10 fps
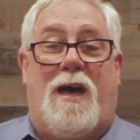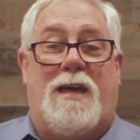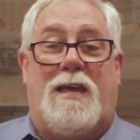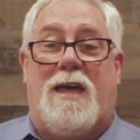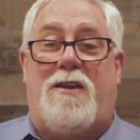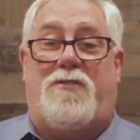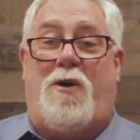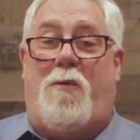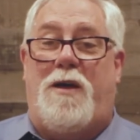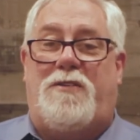Again, as
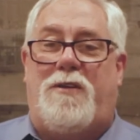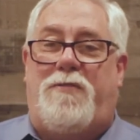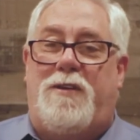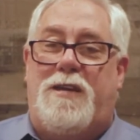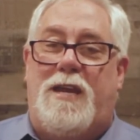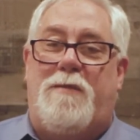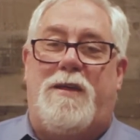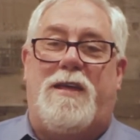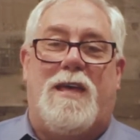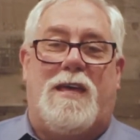always, if you need
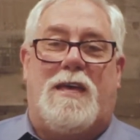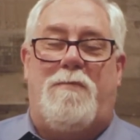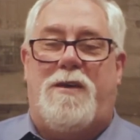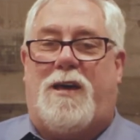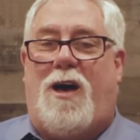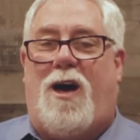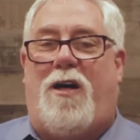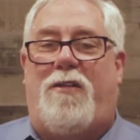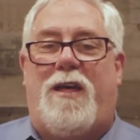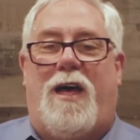me, give me a
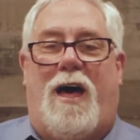call.